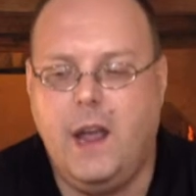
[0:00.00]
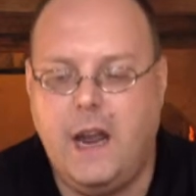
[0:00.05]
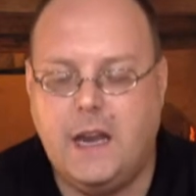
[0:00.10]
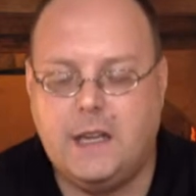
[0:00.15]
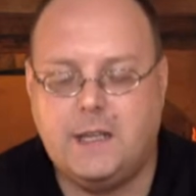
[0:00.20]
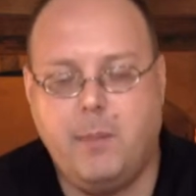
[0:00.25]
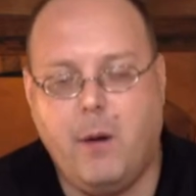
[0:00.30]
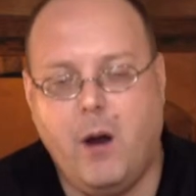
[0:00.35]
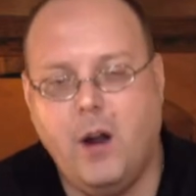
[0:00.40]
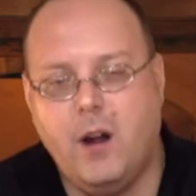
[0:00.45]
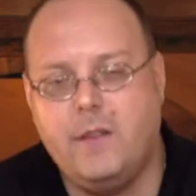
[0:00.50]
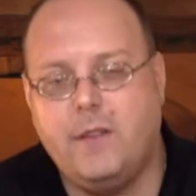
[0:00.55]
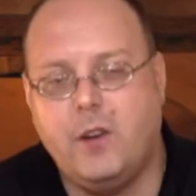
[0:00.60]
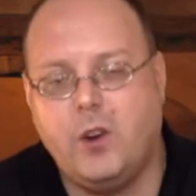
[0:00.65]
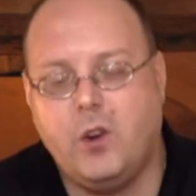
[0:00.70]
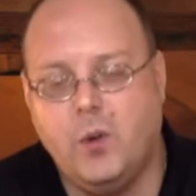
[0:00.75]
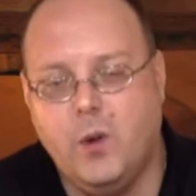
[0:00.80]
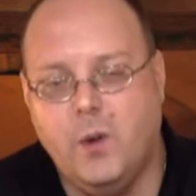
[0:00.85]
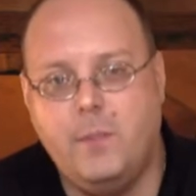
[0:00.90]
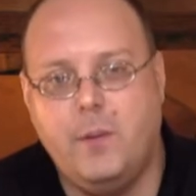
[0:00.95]
It's part of
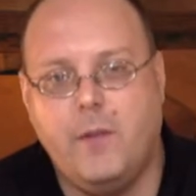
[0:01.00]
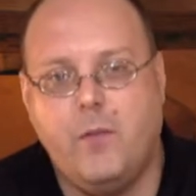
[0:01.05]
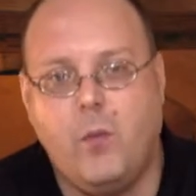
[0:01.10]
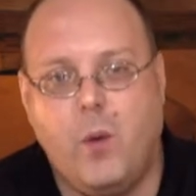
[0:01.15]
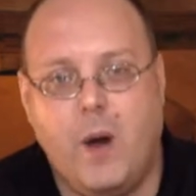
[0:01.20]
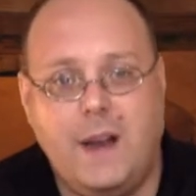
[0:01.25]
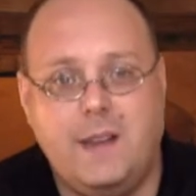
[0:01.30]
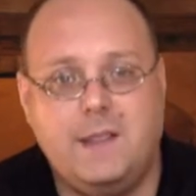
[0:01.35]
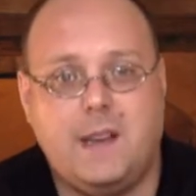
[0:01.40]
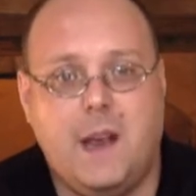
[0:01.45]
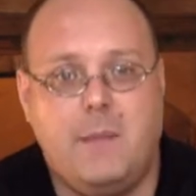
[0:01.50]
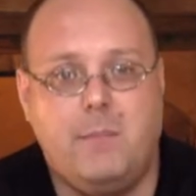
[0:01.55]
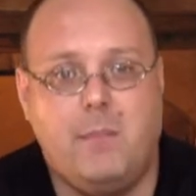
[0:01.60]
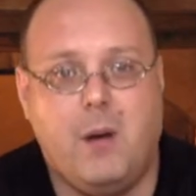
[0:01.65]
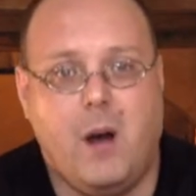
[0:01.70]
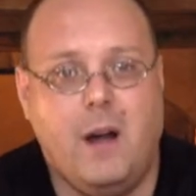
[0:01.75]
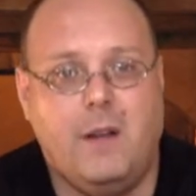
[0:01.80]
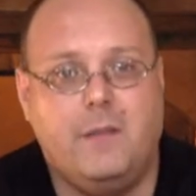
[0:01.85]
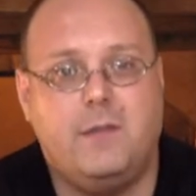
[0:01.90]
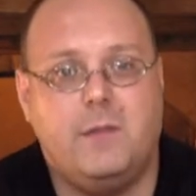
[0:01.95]
a group of wines I
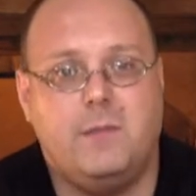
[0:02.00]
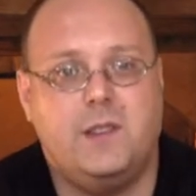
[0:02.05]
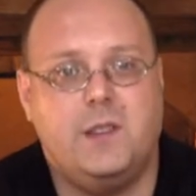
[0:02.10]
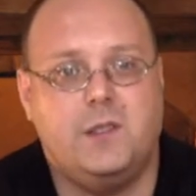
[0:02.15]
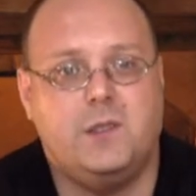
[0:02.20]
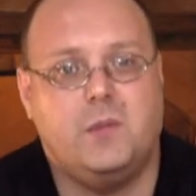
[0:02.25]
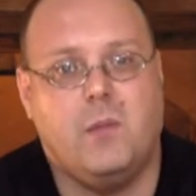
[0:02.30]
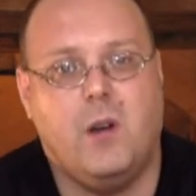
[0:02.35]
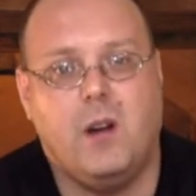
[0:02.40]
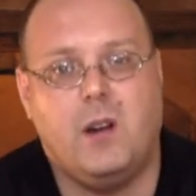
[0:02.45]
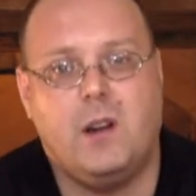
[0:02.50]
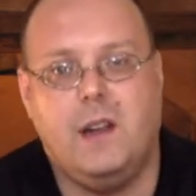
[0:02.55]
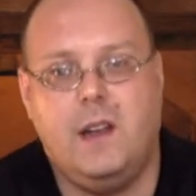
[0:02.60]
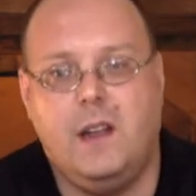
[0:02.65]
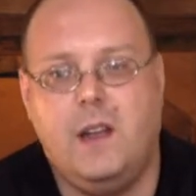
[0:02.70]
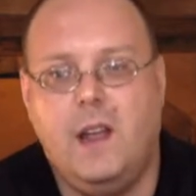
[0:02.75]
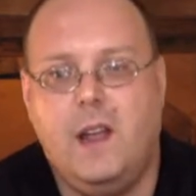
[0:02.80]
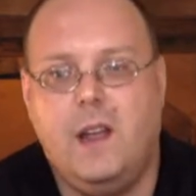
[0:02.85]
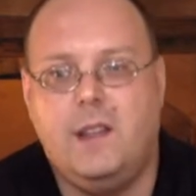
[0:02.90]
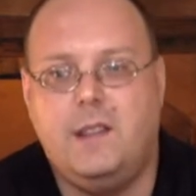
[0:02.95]
bought from Central
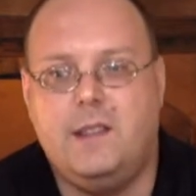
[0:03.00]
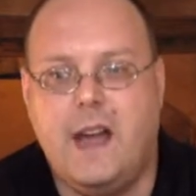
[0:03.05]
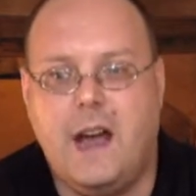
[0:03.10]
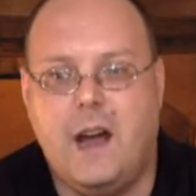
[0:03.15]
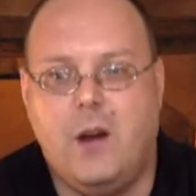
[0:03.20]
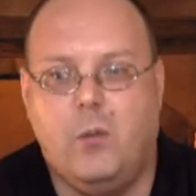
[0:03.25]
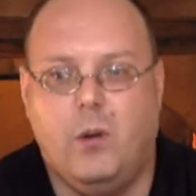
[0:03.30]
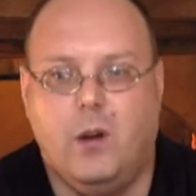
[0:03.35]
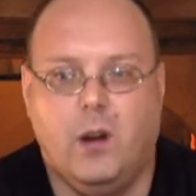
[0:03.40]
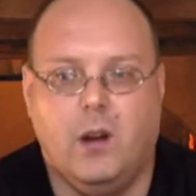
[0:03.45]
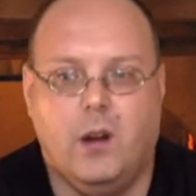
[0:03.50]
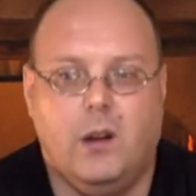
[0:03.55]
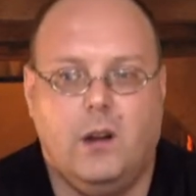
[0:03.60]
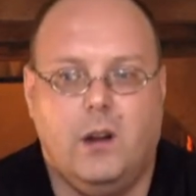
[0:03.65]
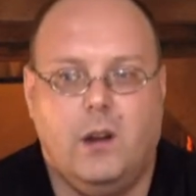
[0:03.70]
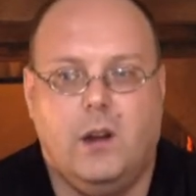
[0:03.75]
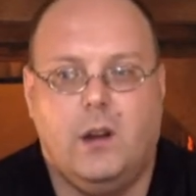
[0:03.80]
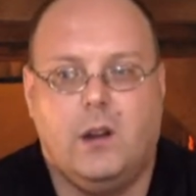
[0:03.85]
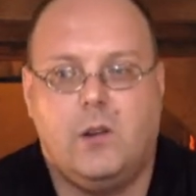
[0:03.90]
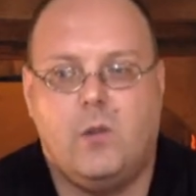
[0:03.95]
Market that
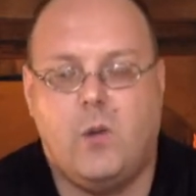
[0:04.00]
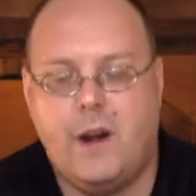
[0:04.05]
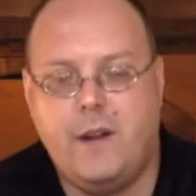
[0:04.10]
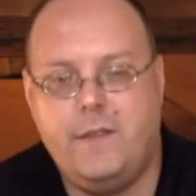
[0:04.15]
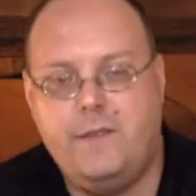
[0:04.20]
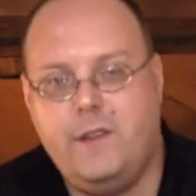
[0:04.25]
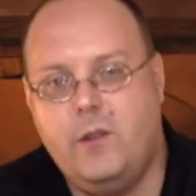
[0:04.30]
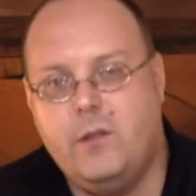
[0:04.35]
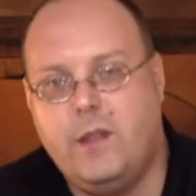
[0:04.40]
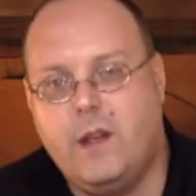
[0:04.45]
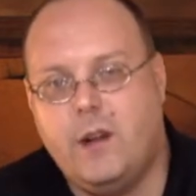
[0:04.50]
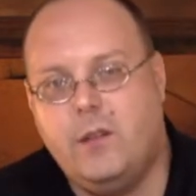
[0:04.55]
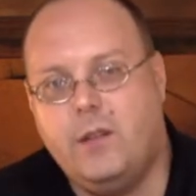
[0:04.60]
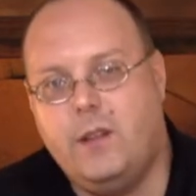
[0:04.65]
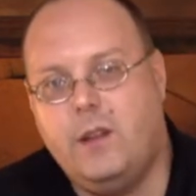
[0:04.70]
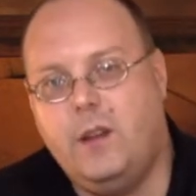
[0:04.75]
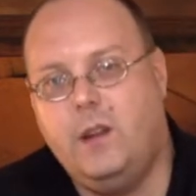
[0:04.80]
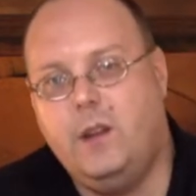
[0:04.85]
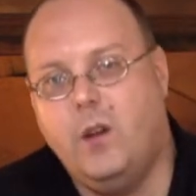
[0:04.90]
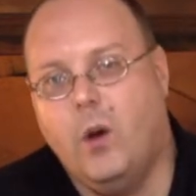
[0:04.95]
were quite a few that are
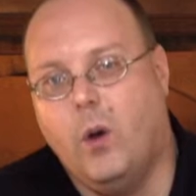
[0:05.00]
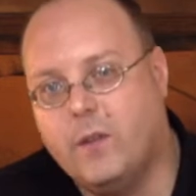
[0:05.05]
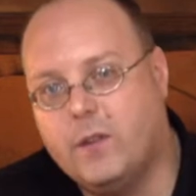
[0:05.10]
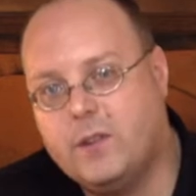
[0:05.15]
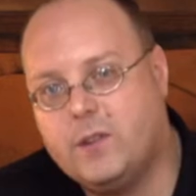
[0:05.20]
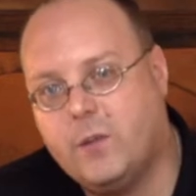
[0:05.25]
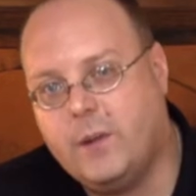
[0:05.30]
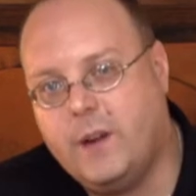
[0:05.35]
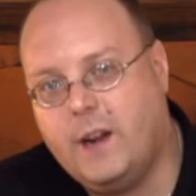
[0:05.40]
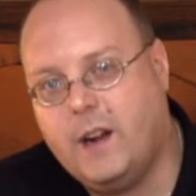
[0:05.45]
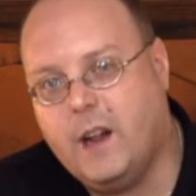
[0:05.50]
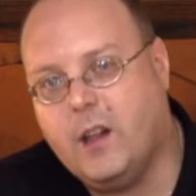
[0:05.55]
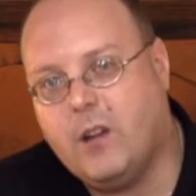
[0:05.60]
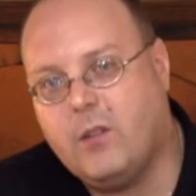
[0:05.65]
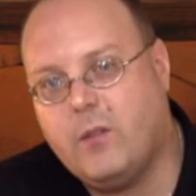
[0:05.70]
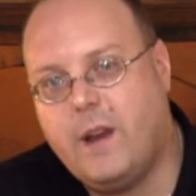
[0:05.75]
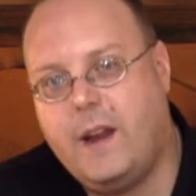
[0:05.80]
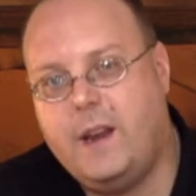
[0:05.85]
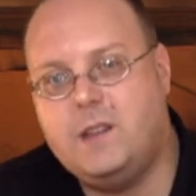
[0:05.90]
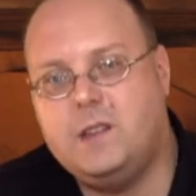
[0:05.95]
in the over
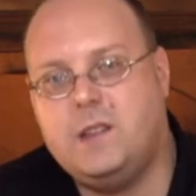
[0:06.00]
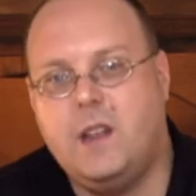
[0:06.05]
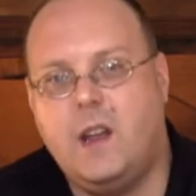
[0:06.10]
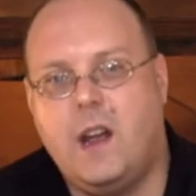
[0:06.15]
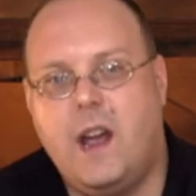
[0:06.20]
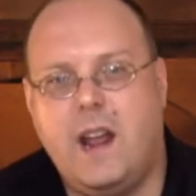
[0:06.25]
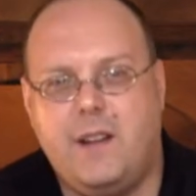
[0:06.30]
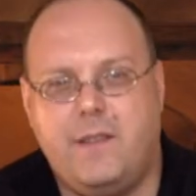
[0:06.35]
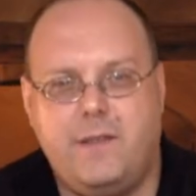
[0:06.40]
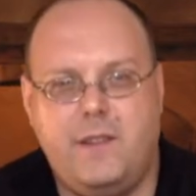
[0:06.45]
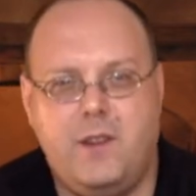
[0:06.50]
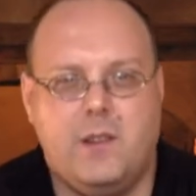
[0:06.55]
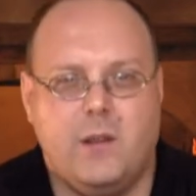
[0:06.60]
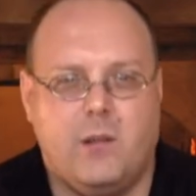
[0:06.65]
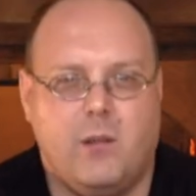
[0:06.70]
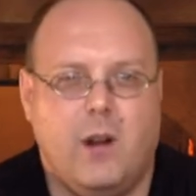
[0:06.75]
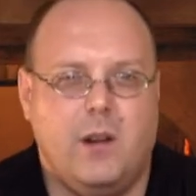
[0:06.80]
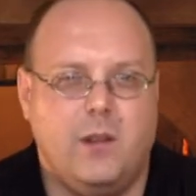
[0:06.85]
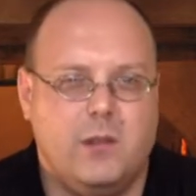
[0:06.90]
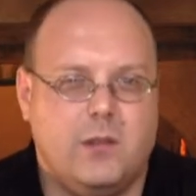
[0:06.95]
$20 range, and then I had a few
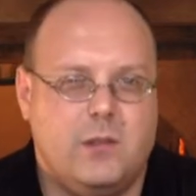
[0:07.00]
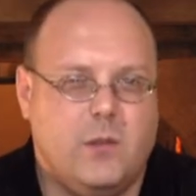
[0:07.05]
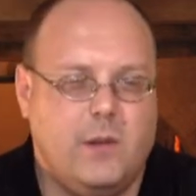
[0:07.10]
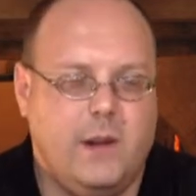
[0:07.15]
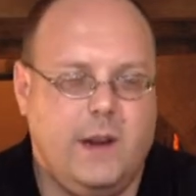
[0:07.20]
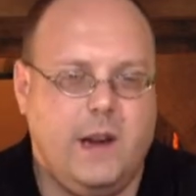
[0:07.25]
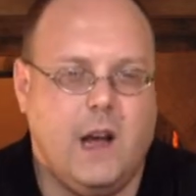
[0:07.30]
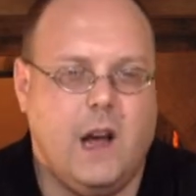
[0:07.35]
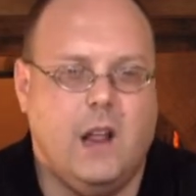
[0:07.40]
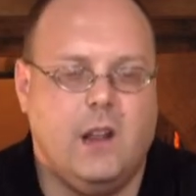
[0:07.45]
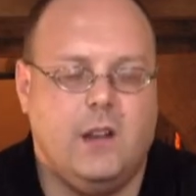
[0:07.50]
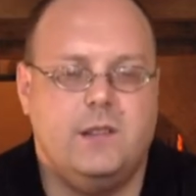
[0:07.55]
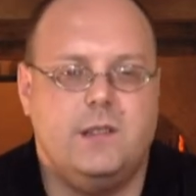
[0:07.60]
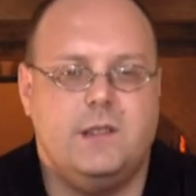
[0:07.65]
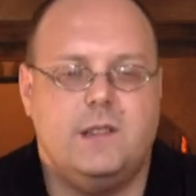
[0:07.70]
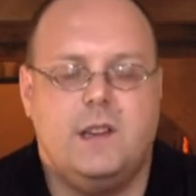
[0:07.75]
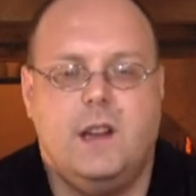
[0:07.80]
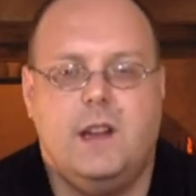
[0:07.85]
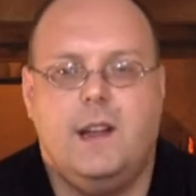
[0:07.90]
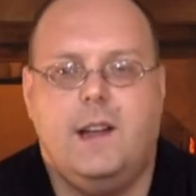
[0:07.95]
that were under
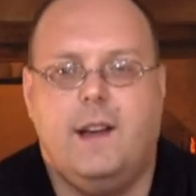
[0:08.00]
$20.